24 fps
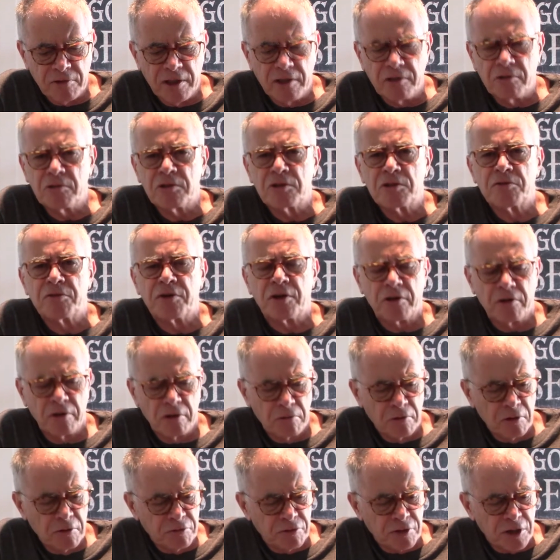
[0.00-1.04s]
It was very
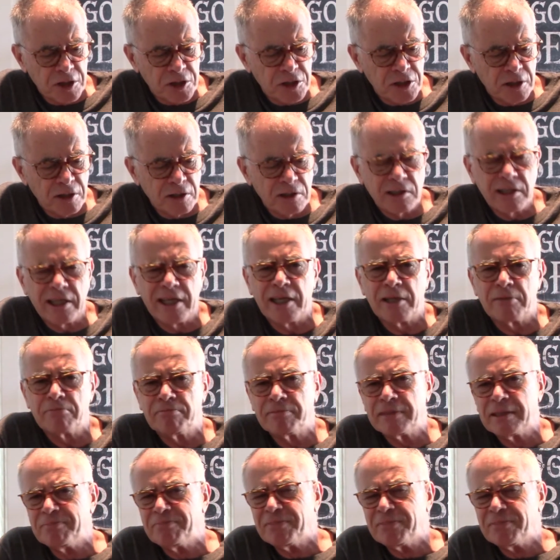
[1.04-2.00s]
refreshing. And